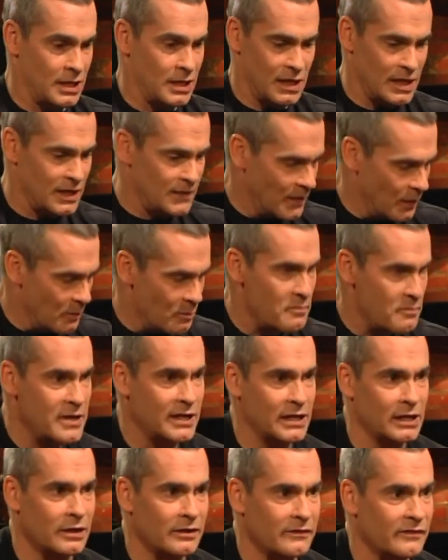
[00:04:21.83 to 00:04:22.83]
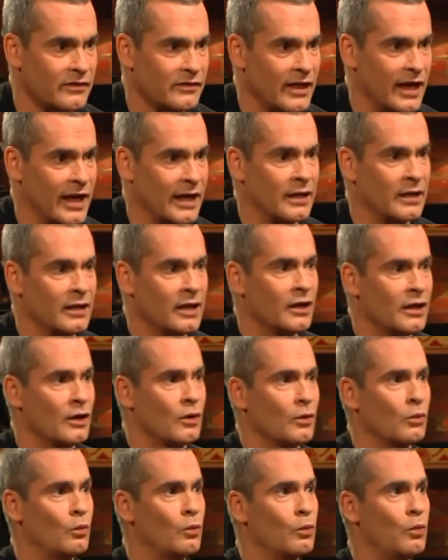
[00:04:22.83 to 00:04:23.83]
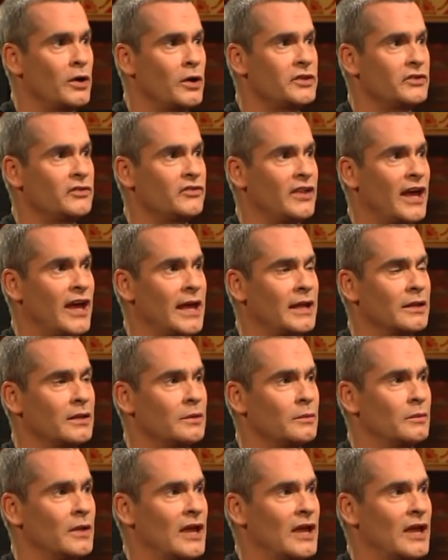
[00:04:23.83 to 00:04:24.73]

in the middle of that, what is that,